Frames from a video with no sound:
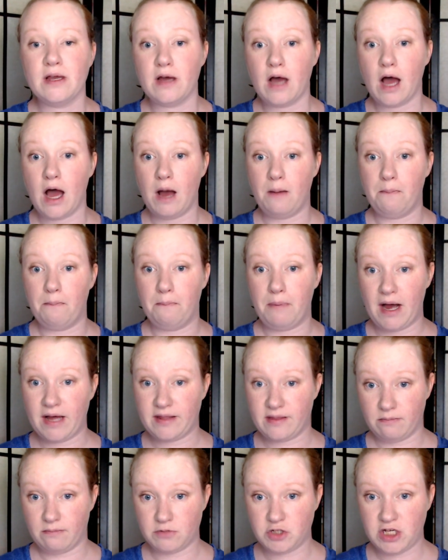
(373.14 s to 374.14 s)
Buy
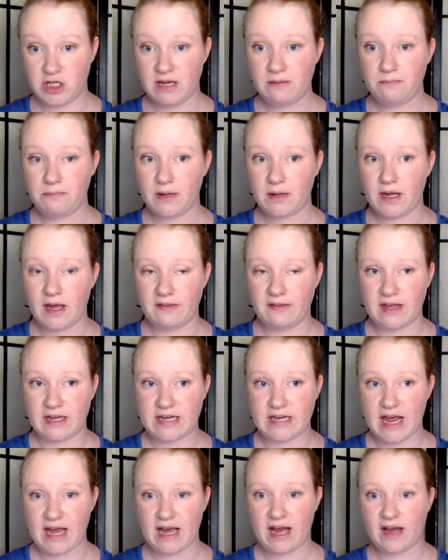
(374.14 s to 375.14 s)
them cheap and then
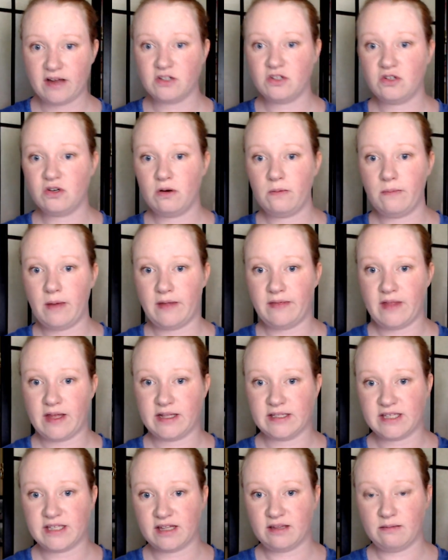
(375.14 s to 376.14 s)
hang on to them and
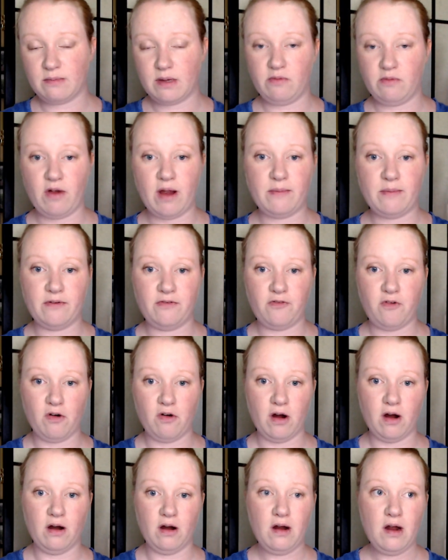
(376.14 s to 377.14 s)
then send them in right
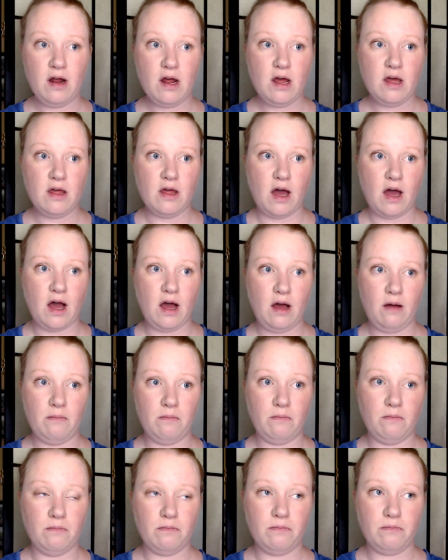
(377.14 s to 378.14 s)
before
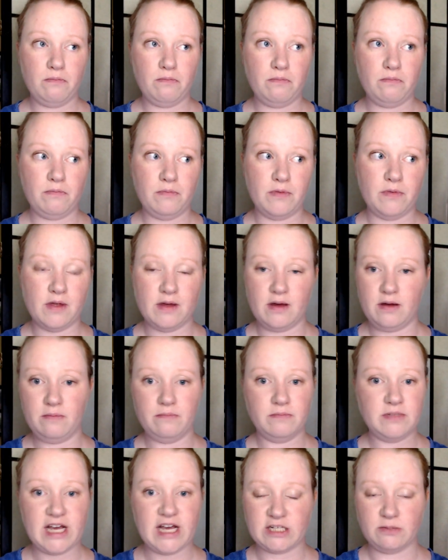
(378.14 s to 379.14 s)
um, the
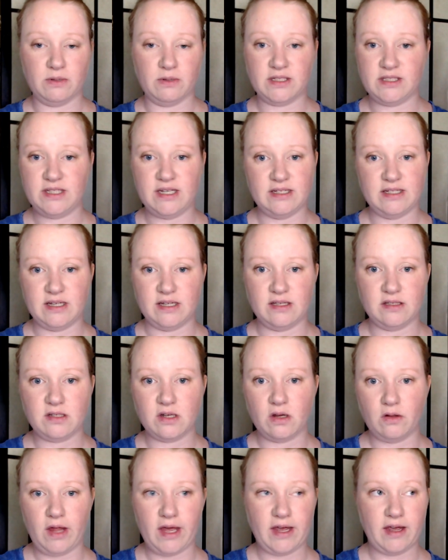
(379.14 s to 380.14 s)
textbook season.
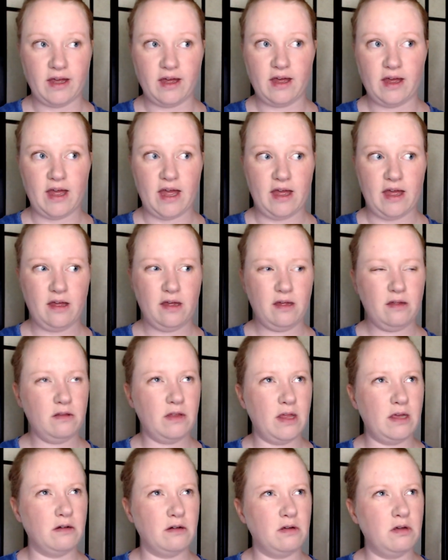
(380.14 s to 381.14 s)
So like
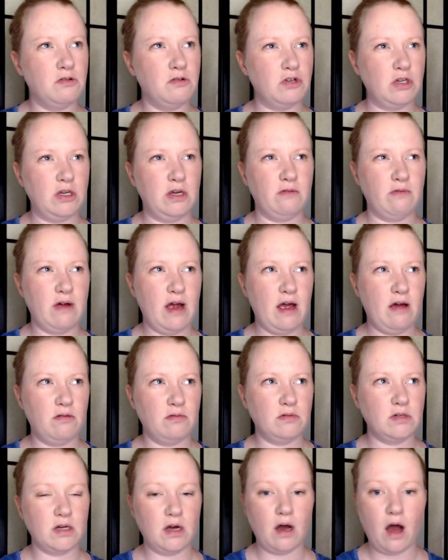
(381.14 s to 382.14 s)
they are usually
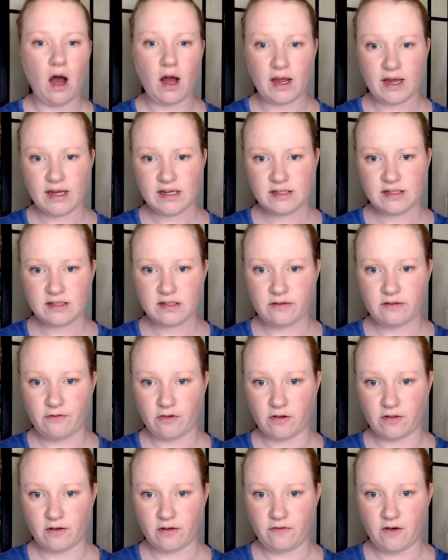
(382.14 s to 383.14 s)
around August
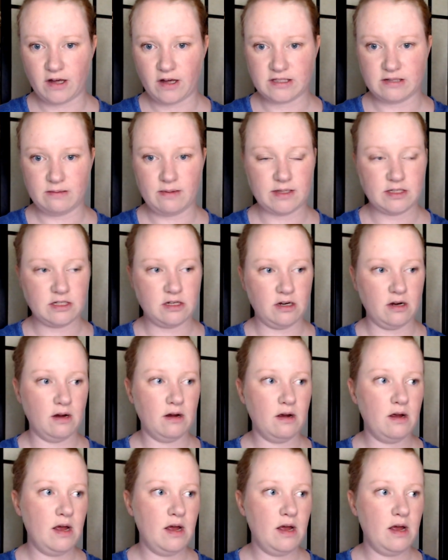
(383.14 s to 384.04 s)
for the fall semester